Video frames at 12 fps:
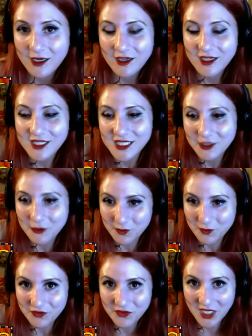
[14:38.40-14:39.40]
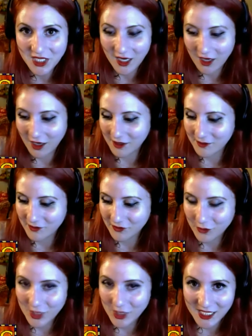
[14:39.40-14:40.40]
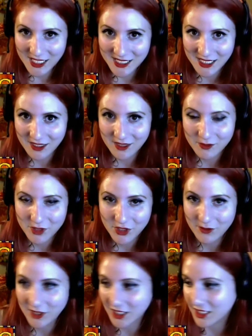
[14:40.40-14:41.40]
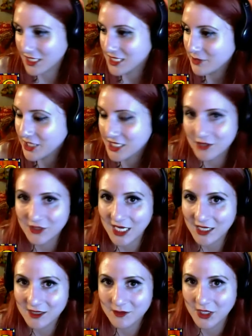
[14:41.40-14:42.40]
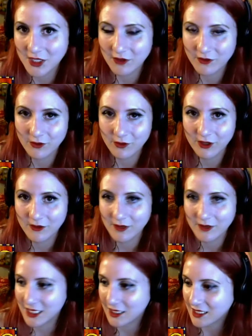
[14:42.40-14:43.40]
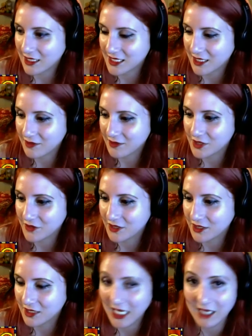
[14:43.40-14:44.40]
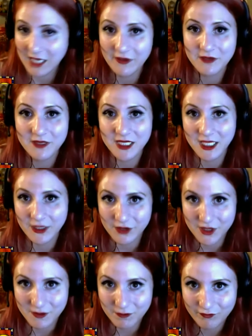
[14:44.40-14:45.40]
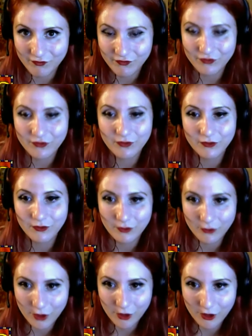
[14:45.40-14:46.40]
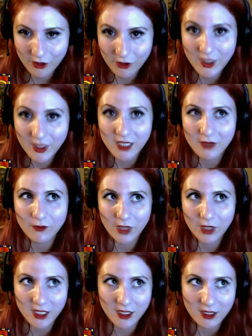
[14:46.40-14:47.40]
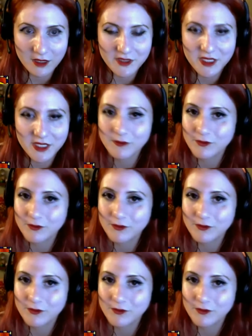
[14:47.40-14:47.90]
So we exiled him to the Middle East because there's kingdoms all over the world, and we exiled him to the Caliphate of Cedars, where Queen Rania lives.